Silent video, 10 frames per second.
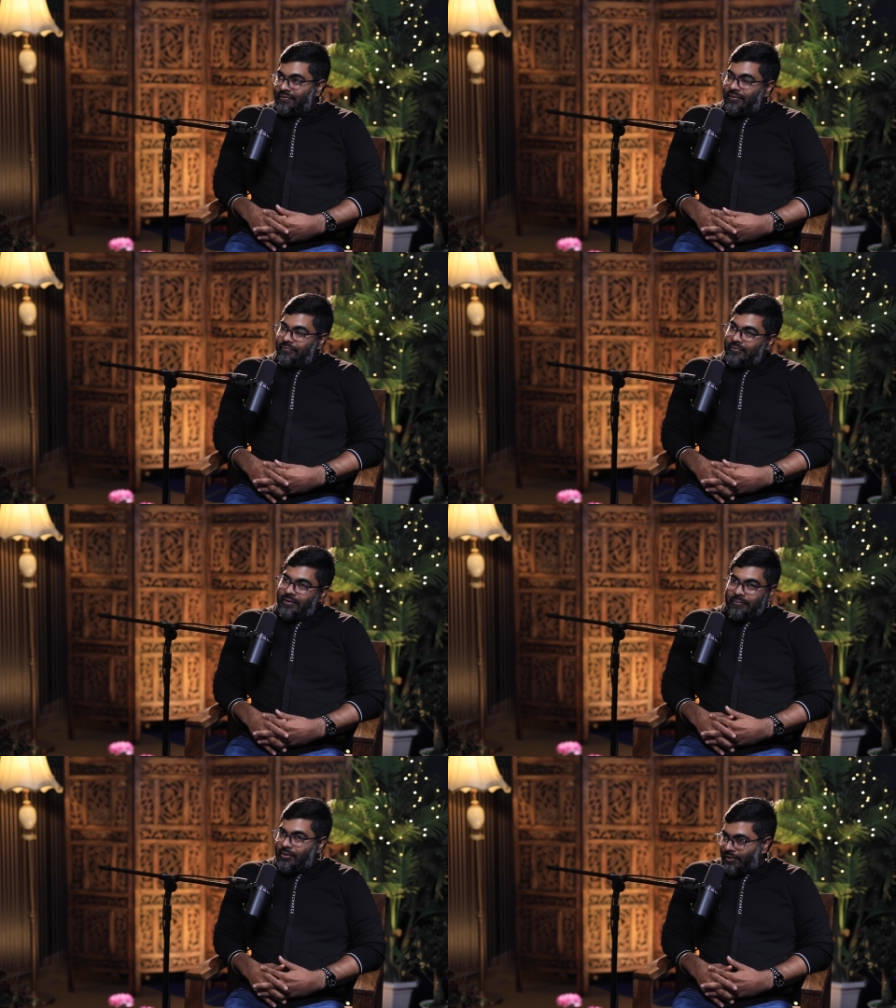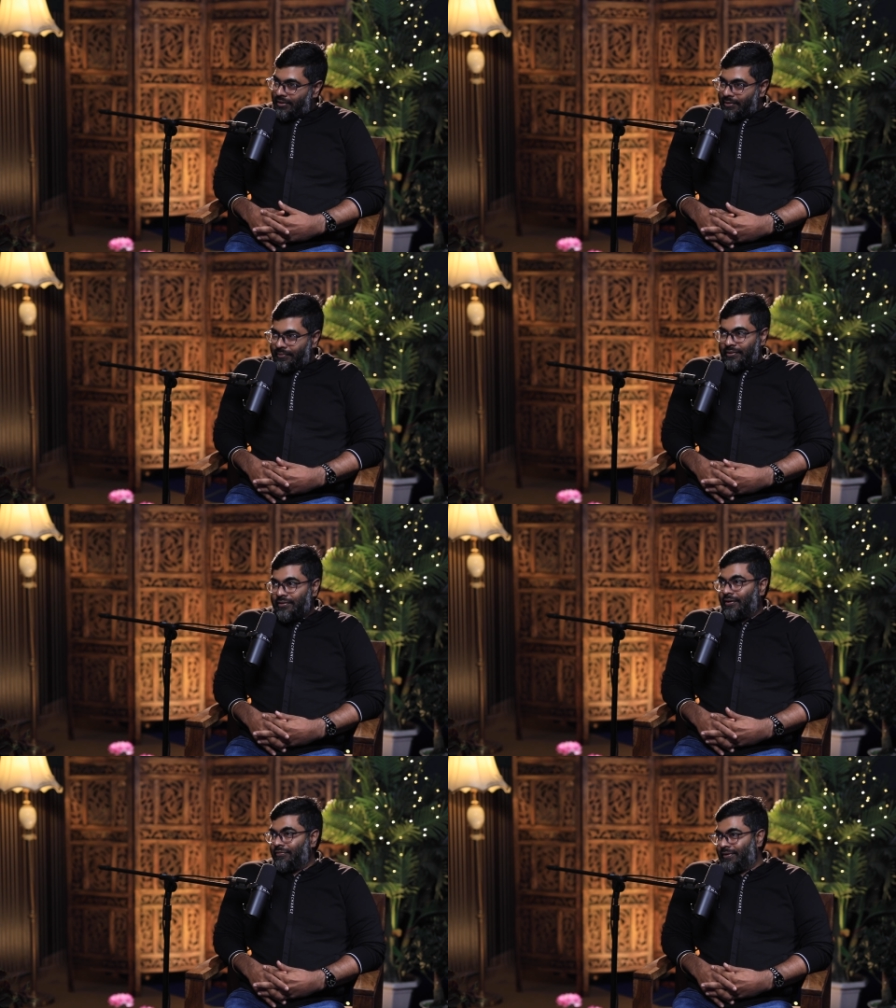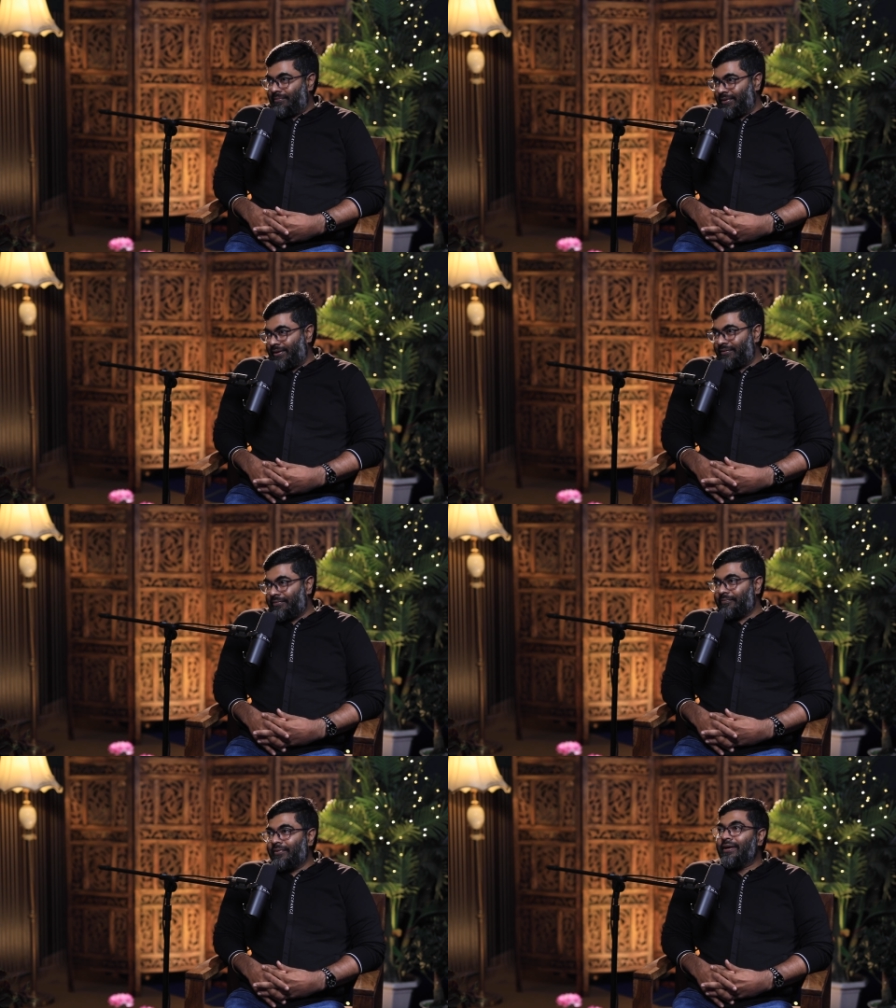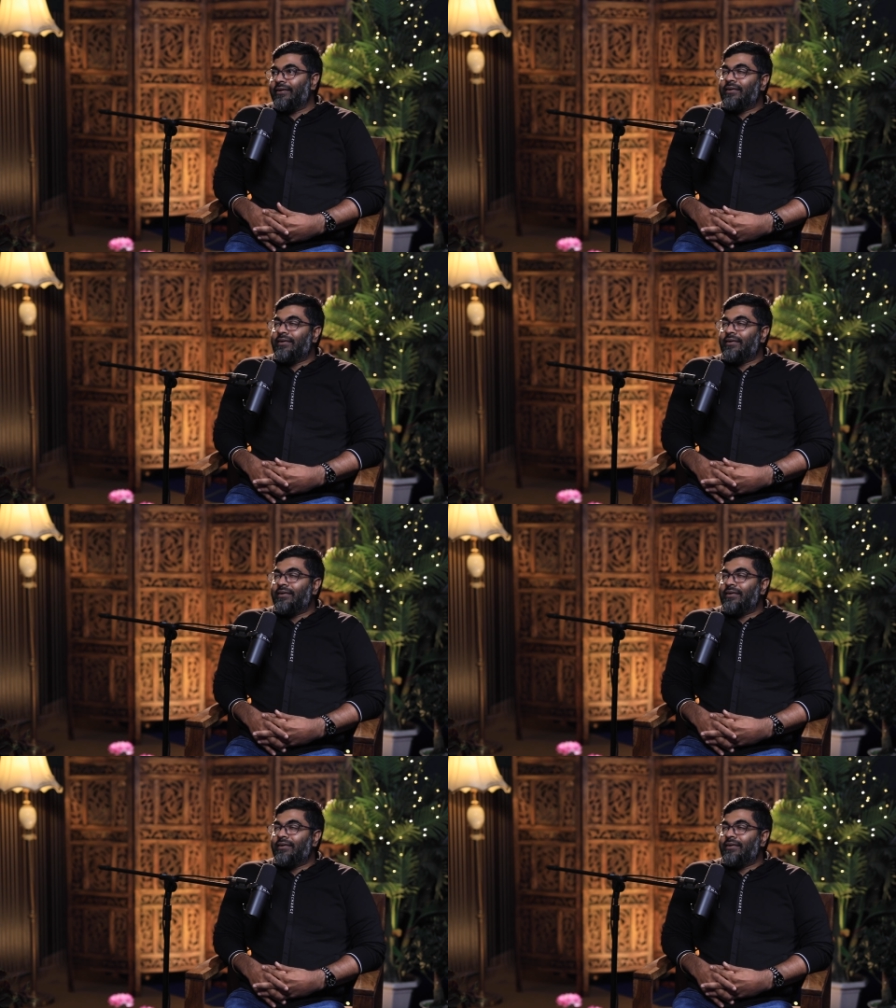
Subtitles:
I'm talking about the software products, right?